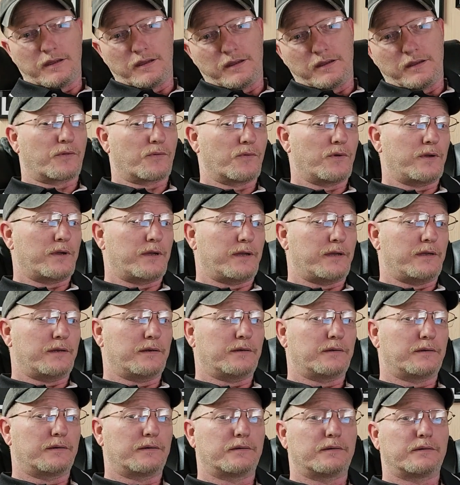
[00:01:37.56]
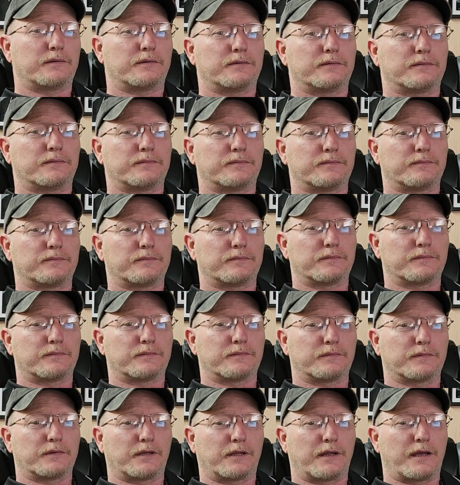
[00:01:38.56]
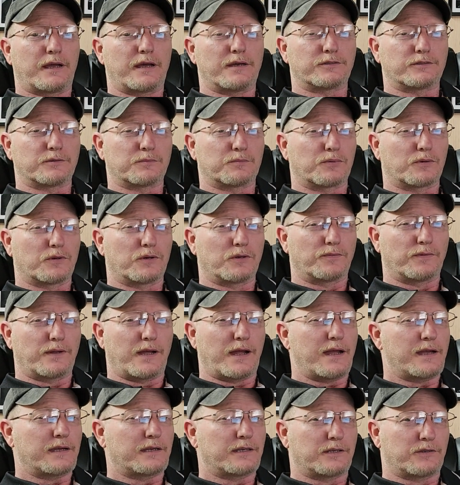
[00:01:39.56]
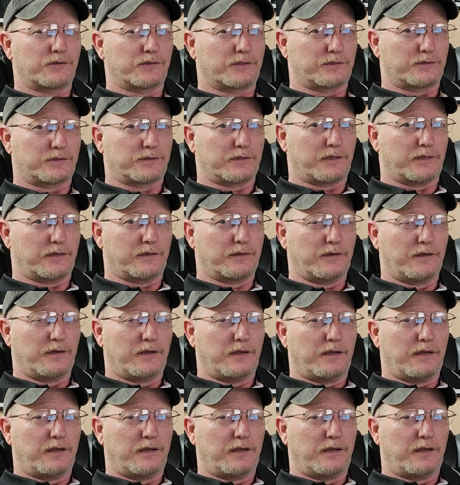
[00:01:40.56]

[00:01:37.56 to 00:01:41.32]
Three, it has improved accuracy.